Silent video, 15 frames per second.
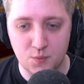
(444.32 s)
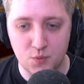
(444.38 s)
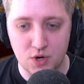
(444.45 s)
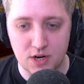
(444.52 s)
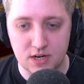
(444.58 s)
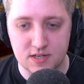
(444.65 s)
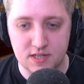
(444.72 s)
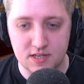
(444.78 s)

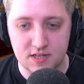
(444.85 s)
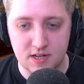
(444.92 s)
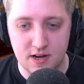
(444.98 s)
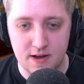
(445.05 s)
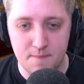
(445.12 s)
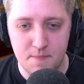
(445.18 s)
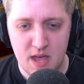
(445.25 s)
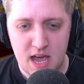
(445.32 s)
works this
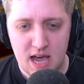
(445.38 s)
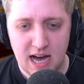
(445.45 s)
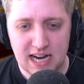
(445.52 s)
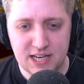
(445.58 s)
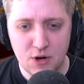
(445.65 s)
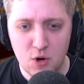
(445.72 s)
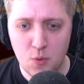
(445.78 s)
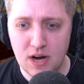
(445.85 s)
time.
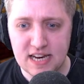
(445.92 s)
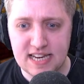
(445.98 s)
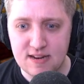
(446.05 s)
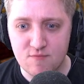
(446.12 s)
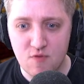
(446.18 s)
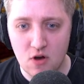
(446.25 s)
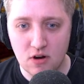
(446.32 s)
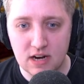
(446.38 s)
I don't know what I
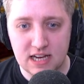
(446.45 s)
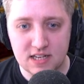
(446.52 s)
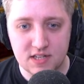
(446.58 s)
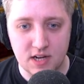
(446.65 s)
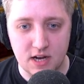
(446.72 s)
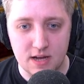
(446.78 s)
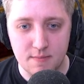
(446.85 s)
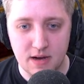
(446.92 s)
did wrong
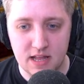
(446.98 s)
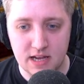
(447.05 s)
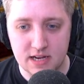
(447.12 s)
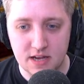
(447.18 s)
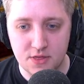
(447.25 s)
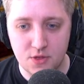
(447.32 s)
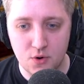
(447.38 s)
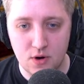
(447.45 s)
last time. I,
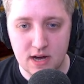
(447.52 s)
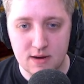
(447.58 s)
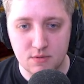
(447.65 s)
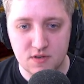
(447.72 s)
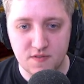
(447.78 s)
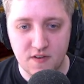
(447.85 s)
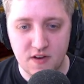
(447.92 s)
like, I thought I was